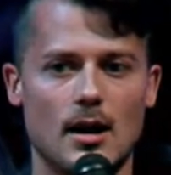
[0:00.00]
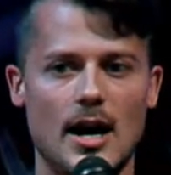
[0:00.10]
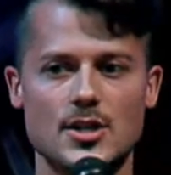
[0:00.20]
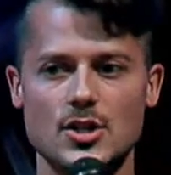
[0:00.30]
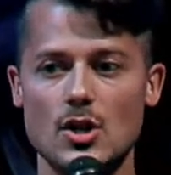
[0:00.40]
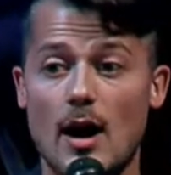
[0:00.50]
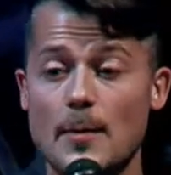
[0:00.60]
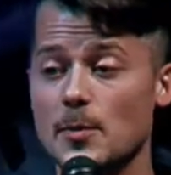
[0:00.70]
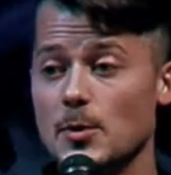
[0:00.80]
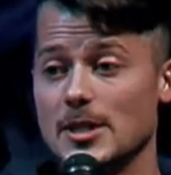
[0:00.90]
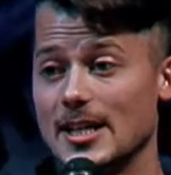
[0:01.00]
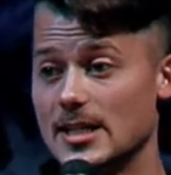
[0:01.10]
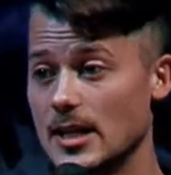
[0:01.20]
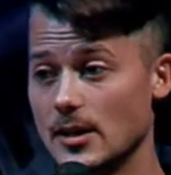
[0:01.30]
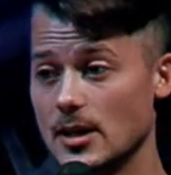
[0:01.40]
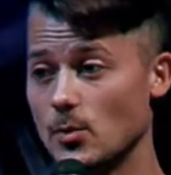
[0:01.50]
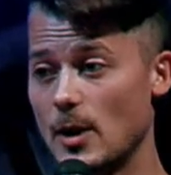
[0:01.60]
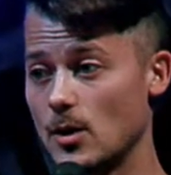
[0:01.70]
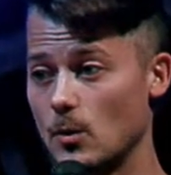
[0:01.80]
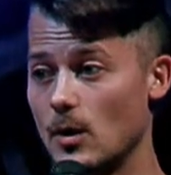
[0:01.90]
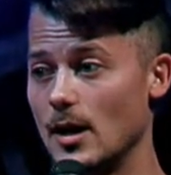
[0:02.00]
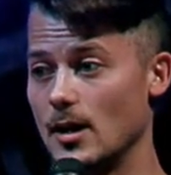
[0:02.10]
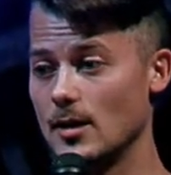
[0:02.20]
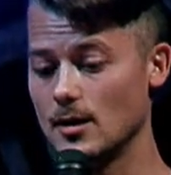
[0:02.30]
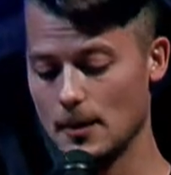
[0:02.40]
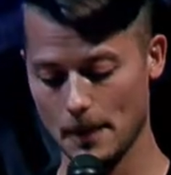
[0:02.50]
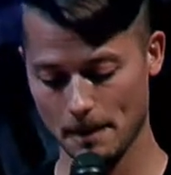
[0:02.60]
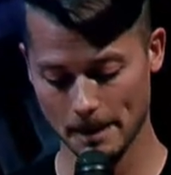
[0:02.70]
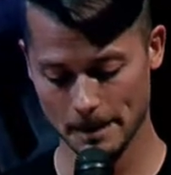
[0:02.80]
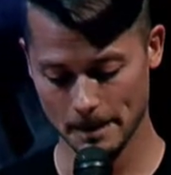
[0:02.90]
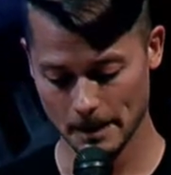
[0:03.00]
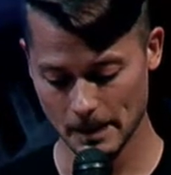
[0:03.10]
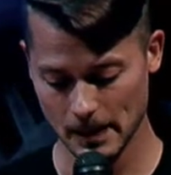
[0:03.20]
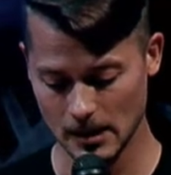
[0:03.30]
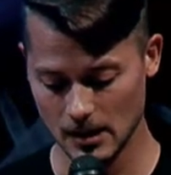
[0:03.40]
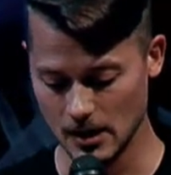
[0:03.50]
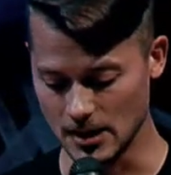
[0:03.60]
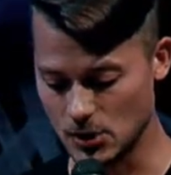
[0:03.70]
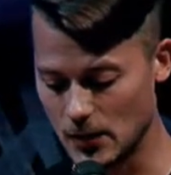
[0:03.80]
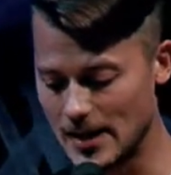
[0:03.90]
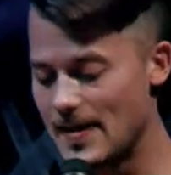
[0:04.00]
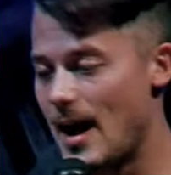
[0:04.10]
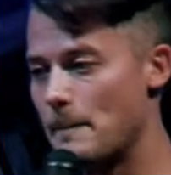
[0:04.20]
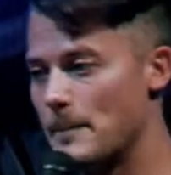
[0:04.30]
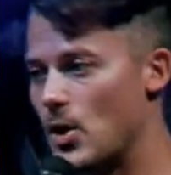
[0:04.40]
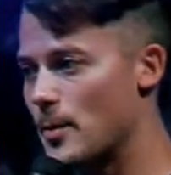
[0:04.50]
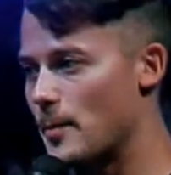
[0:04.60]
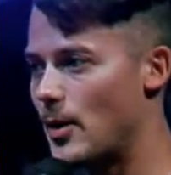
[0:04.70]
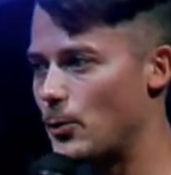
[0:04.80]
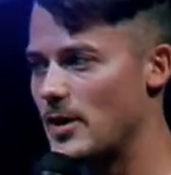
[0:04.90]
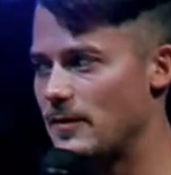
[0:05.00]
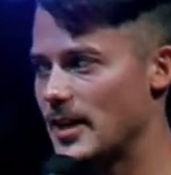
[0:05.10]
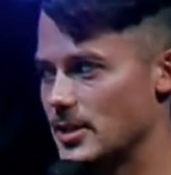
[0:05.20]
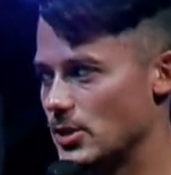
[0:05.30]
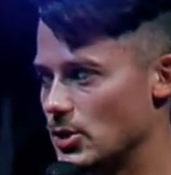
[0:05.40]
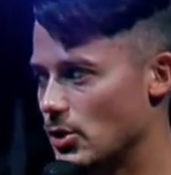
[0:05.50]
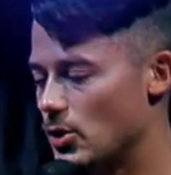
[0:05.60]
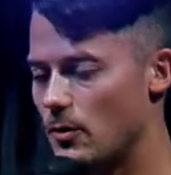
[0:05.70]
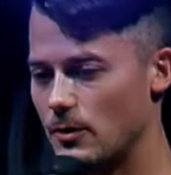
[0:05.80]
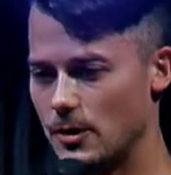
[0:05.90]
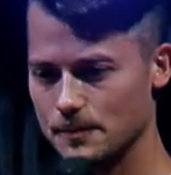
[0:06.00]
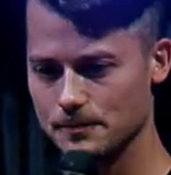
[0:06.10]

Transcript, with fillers: I just know I'm going to protect Kaylee no matter what. And so in that moment, my reflexes took over.